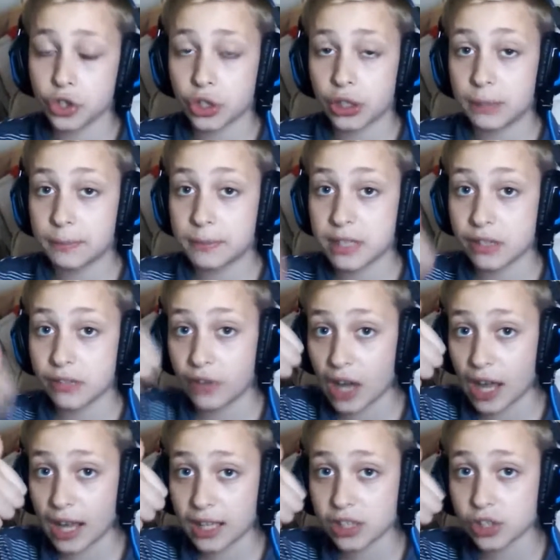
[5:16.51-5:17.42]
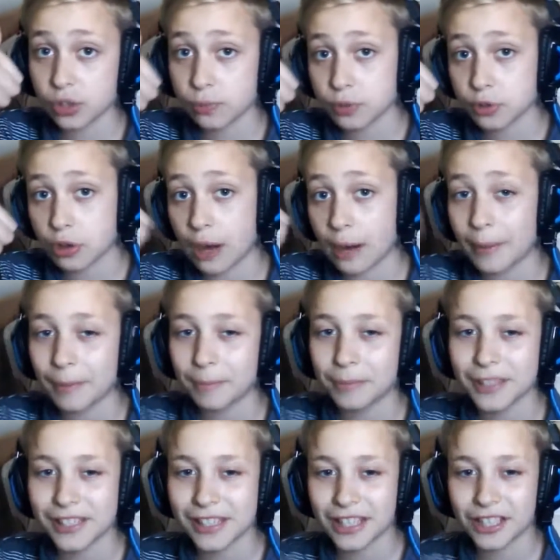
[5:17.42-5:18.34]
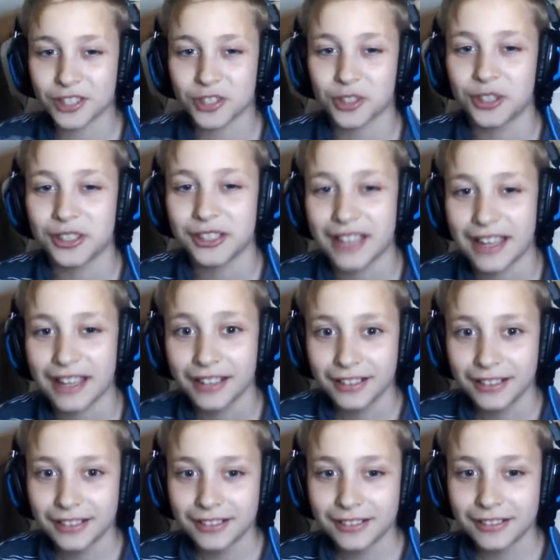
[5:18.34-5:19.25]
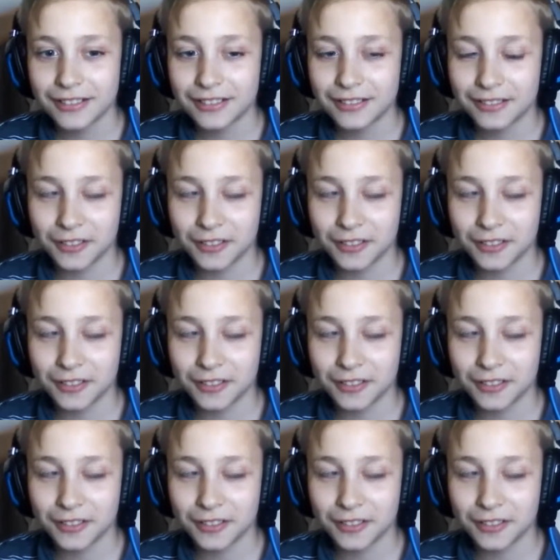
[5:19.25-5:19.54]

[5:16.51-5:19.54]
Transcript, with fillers: if you enjoyed it, please leave a like, subscribe, and please enjoy your day